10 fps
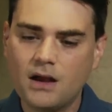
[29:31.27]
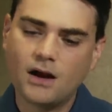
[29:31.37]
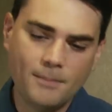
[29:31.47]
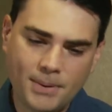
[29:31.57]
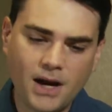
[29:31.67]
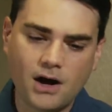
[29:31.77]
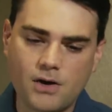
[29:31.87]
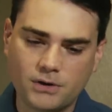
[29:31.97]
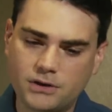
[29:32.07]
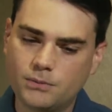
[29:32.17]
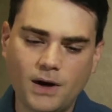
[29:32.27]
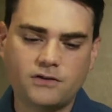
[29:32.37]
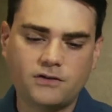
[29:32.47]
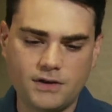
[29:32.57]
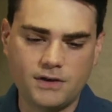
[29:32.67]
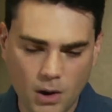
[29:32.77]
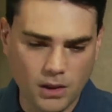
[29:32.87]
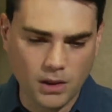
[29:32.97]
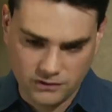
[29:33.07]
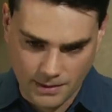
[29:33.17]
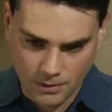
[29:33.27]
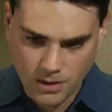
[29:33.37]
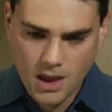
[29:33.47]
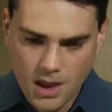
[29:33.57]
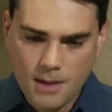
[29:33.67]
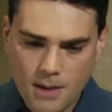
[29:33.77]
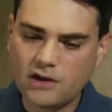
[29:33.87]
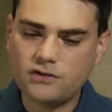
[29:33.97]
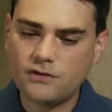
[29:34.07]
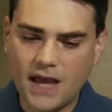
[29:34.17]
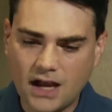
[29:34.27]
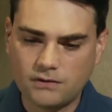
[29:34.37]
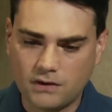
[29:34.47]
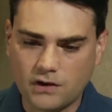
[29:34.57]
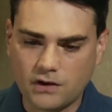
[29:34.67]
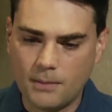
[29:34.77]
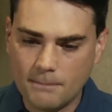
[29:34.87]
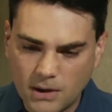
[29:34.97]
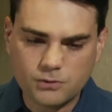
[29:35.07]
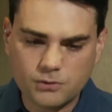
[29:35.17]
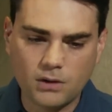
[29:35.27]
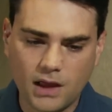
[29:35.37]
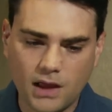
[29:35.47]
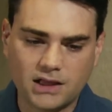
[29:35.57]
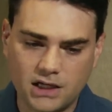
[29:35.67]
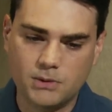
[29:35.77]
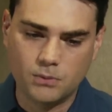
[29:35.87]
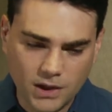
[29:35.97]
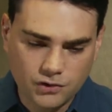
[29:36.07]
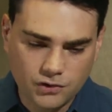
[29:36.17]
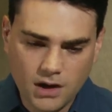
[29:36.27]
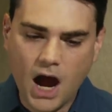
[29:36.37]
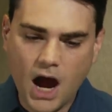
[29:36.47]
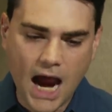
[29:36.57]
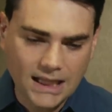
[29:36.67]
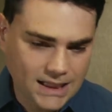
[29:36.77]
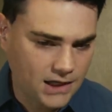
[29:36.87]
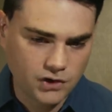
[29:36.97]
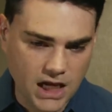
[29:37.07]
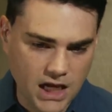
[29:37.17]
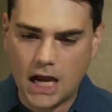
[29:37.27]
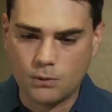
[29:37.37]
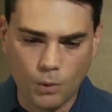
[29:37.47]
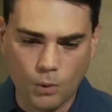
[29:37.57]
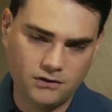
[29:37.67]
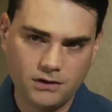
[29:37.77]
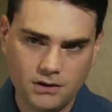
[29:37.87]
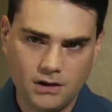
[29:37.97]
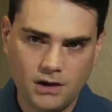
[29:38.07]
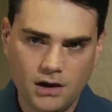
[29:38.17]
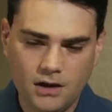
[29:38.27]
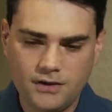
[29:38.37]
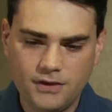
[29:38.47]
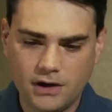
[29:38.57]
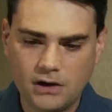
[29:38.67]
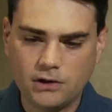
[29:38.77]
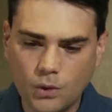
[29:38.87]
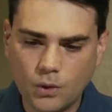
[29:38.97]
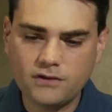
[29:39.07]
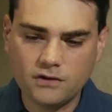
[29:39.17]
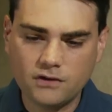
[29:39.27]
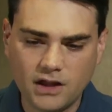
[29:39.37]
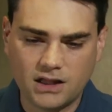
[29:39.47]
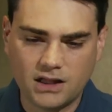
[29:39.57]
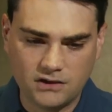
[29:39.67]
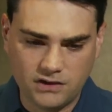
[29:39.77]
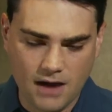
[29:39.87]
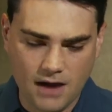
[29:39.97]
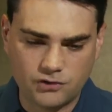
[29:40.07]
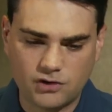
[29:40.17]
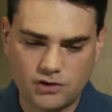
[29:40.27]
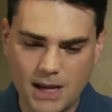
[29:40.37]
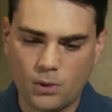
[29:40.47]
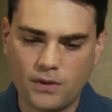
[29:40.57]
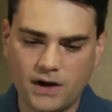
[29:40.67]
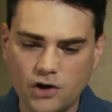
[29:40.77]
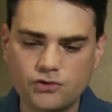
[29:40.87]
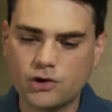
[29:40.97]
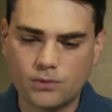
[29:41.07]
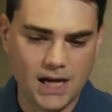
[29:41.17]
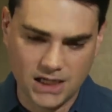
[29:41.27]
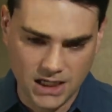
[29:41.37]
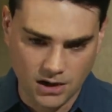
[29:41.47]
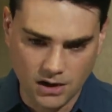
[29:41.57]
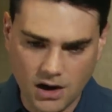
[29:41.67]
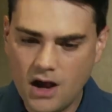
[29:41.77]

Compared with the rest of the polling sample, progressive activists are much more likely to be rich, highly educated, and white. They are nearly twice as likely as the average to make more than one hundred grand a year.